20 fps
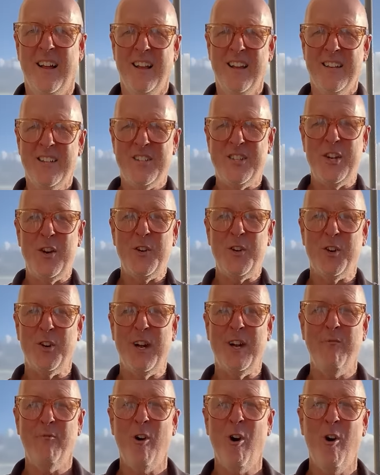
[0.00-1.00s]
So you're
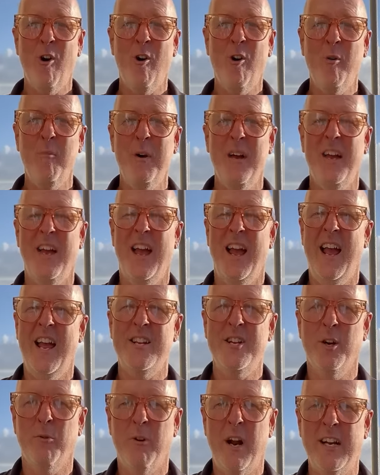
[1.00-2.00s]
in Rome and
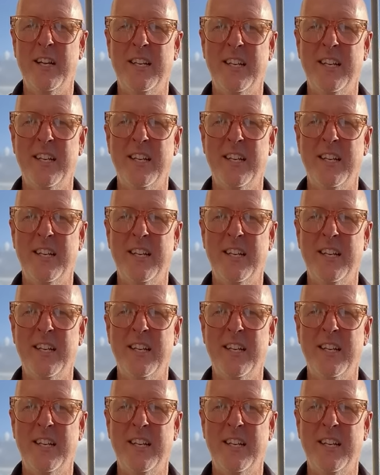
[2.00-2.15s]
you're ready